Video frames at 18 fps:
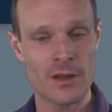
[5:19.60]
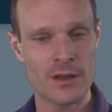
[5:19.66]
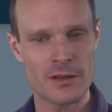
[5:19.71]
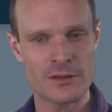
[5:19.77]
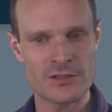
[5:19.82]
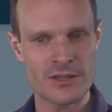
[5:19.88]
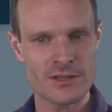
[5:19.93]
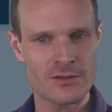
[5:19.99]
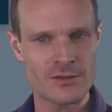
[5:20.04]

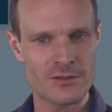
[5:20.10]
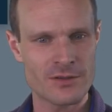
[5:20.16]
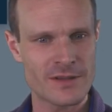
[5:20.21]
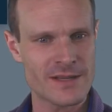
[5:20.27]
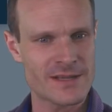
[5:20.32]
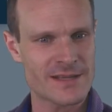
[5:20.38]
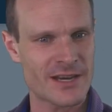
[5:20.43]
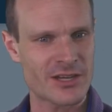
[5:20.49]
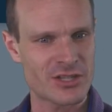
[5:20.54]
just look at
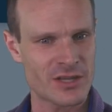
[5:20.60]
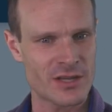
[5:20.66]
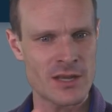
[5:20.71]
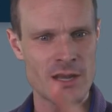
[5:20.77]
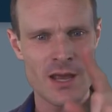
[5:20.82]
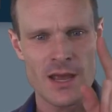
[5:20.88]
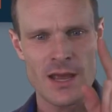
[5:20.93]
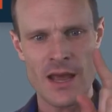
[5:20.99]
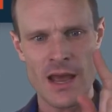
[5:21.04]
this actually.
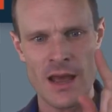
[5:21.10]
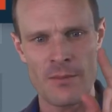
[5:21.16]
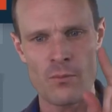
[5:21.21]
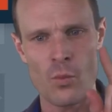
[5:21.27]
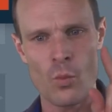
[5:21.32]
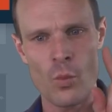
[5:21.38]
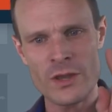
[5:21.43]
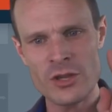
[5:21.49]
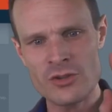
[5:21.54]

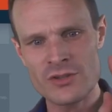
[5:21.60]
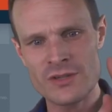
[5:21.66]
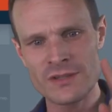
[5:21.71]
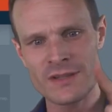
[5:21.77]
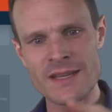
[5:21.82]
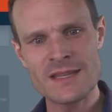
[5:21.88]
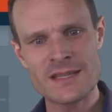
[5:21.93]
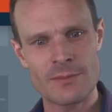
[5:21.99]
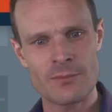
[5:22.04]
When you
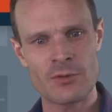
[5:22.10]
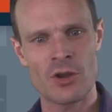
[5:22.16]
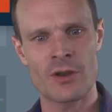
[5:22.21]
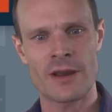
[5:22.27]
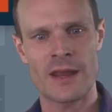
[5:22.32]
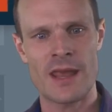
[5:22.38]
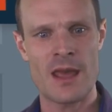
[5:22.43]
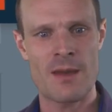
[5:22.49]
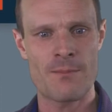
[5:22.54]
delete something on
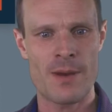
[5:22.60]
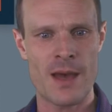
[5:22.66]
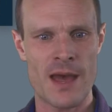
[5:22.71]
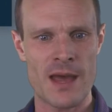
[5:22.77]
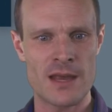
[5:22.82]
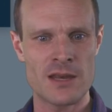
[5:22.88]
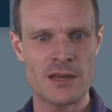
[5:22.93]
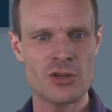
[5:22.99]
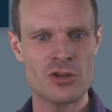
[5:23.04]
a
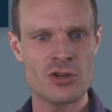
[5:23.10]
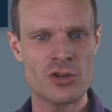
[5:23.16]
campaign,